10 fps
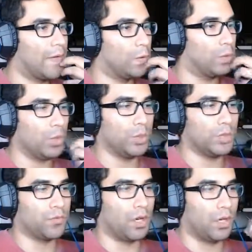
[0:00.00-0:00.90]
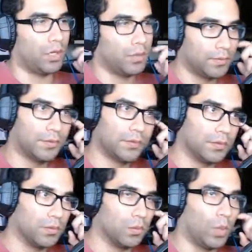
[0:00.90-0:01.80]
We always fall.
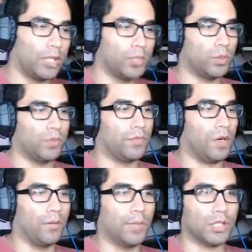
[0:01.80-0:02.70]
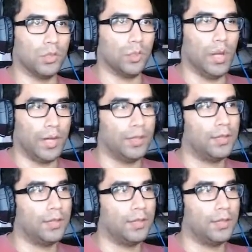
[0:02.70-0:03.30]
Why do we fall, Master Wayne?